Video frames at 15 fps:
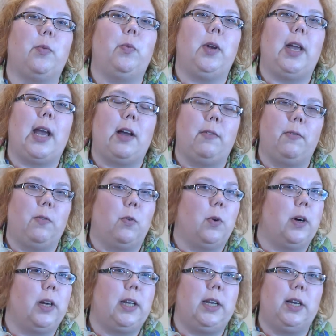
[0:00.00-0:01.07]
We have
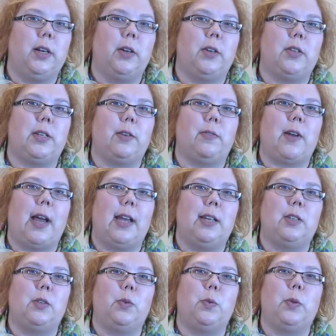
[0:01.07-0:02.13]
4 years of high
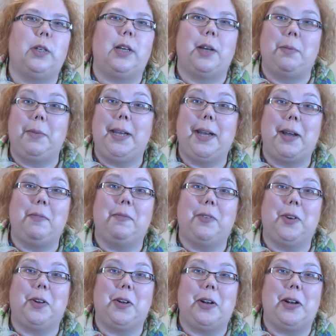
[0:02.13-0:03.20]
school coming up
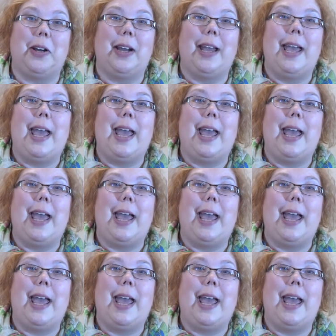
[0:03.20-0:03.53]
for her,